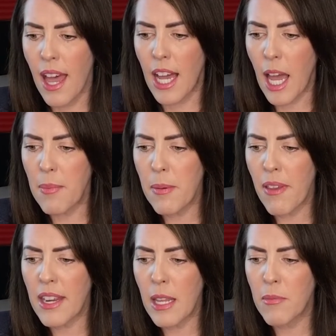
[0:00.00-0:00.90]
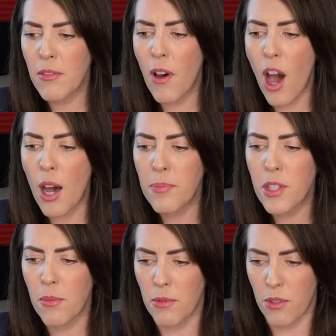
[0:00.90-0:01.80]
A company by the name of
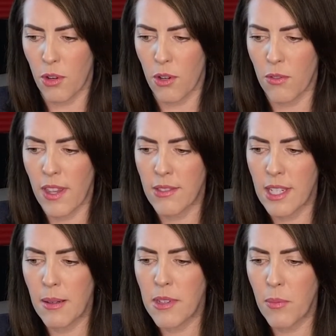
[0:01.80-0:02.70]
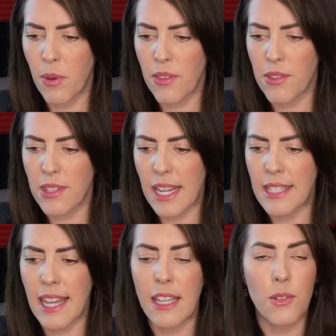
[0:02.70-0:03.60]
OptumServe has teamed up with the state
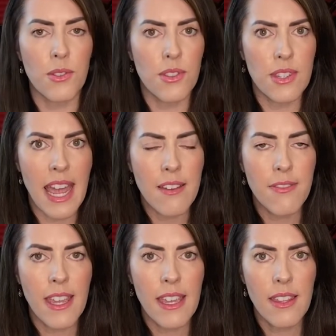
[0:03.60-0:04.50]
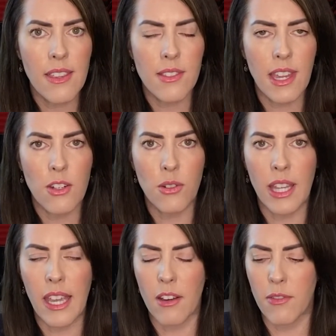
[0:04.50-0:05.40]
to handle staffing, the
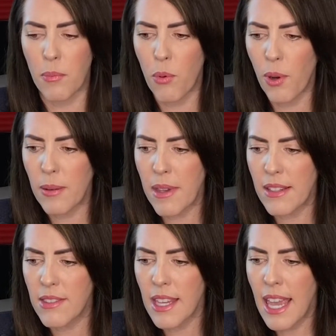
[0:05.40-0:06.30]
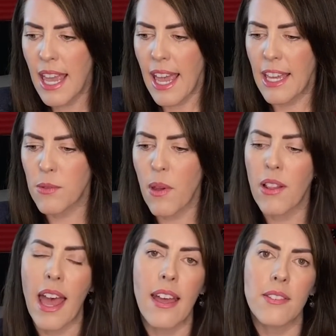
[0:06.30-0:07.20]
scheduling appointments, as
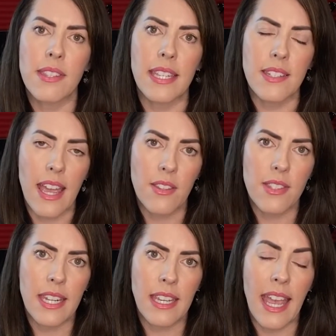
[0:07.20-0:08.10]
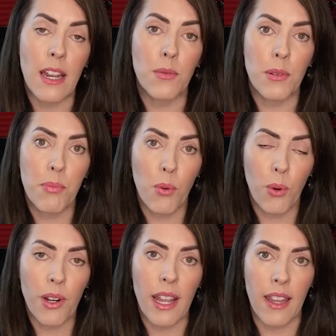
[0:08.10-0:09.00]
well as the testing and
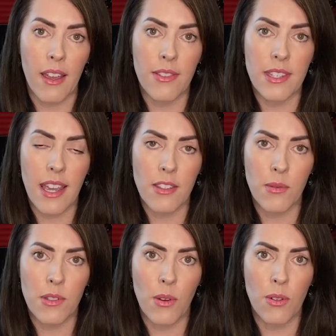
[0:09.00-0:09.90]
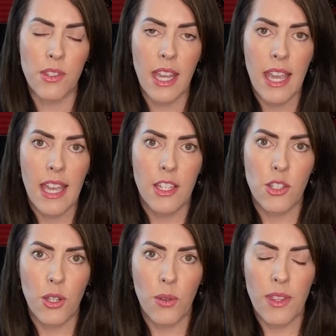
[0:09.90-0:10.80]
reporting of the test results
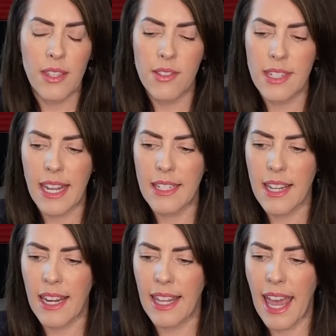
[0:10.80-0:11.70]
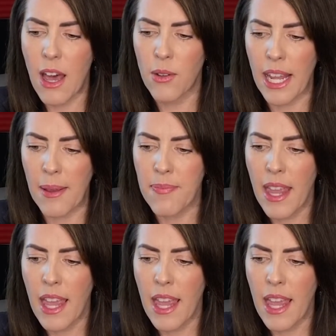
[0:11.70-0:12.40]
to the state and county.